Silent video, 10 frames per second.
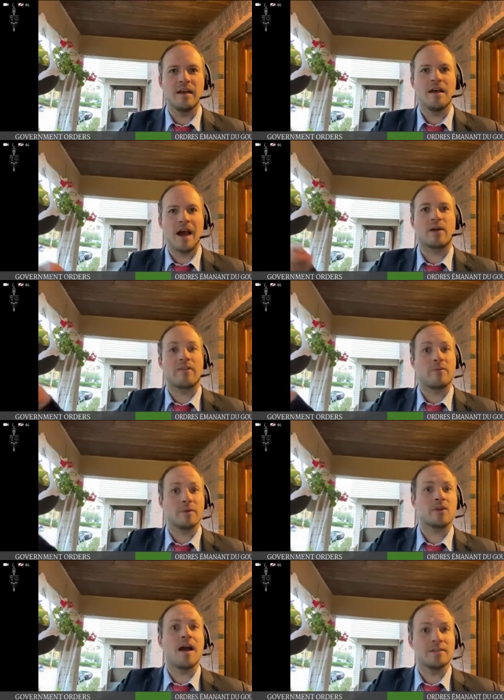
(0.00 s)
our government
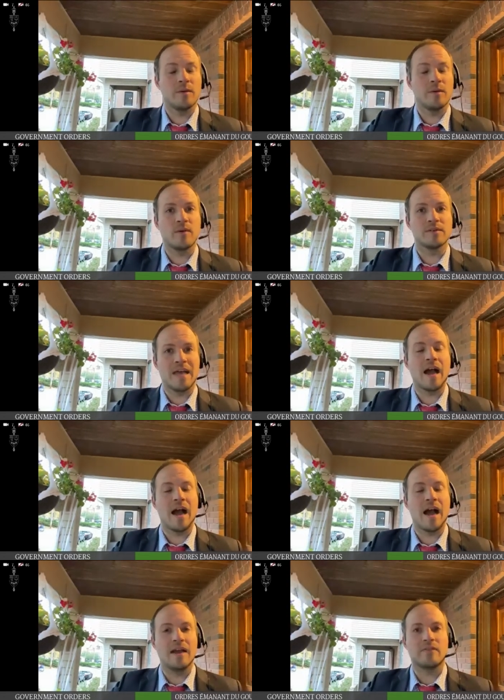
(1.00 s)
tried to impose that
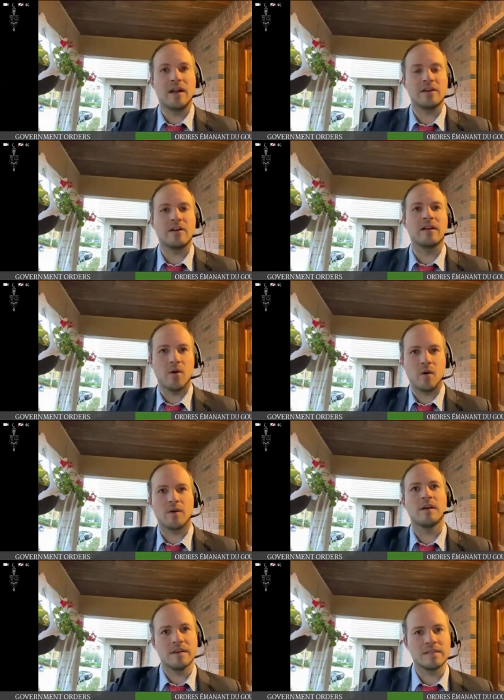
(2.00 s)
kind of criteria, and the court
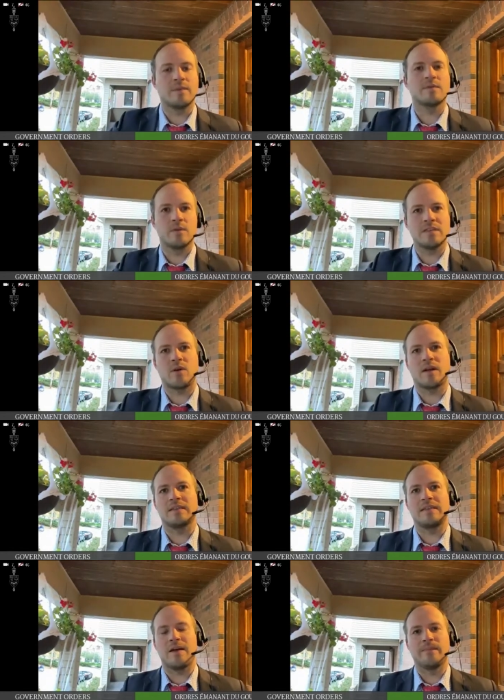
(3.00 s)
subsequently struck
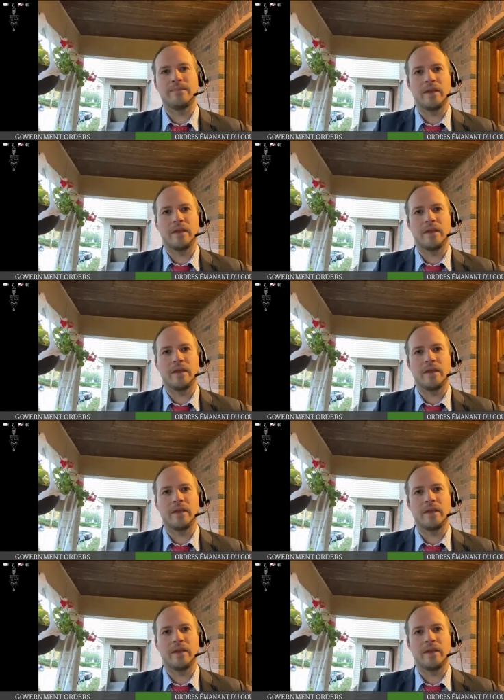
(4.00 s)
it down.